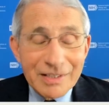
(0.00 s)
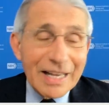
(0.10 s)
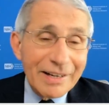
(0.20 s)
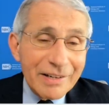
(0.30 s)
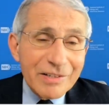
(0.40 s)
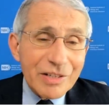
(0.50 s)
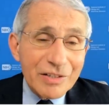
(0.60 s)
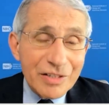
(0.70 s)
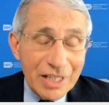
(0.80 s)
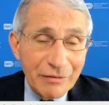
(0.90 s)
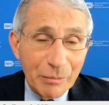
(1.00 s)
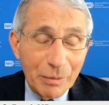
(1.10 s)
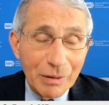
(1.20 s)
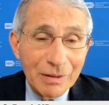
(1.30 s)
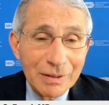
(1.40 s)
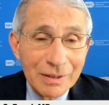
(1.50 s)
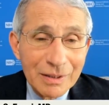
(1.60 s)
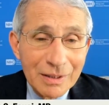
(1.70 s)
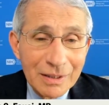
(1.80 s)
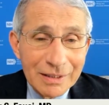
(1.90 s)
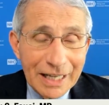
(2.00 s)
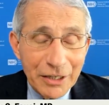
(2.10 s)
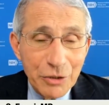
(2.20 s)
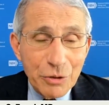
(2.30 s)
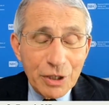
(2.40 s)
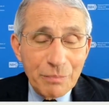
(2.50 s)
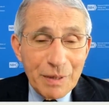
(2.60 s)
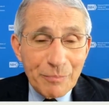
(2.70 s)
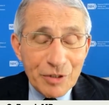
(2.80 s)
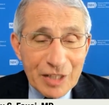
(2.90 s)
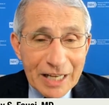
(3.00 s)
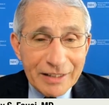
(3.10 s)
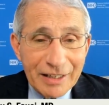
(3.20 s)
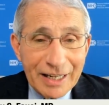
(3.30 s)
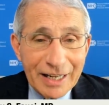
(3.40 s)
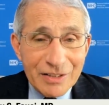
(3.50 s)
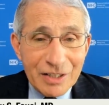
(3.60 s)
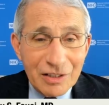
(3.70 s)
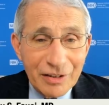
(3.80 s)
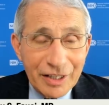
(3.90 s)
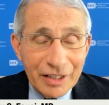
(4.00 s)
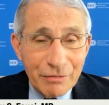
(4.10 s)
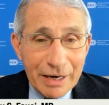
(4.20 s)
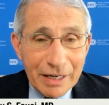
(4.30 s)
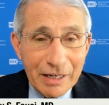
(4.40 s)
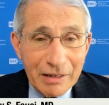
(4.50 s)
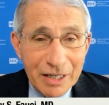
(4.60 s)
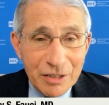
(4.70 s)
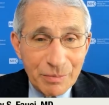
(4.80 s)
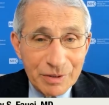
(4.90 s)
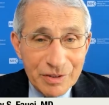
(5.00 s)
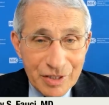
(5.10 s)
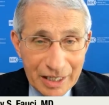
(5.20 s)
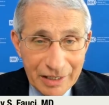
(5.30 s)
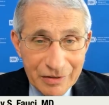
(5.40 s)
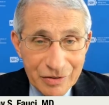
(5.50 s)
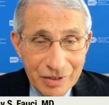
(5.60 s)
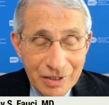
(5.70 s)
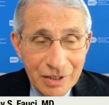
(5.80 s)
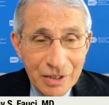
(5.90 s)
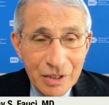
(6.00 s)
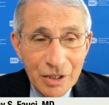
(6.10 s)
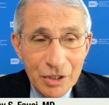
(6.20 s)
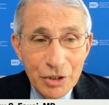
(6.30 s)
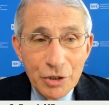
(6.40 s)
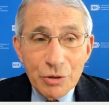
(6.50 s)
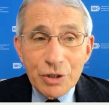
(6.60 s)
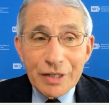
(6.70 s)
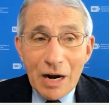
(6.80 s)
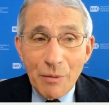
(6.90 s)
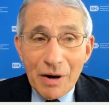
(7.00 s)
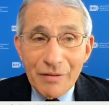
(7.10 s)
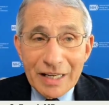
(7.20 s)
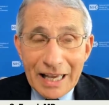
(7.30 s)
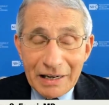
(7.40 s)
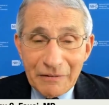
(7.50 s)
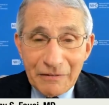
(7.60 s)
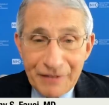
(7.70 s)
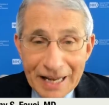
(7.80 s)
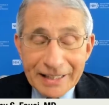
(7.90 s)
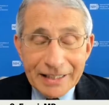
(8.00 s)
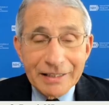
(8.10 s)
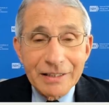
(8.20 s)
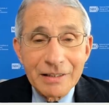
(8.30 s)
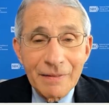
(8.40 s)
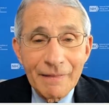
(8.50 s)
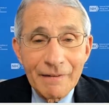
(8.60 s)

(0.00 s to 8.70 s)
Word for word: is that it is conceivable that you could be protected against clinically recognizable disease. You could, however, get infected,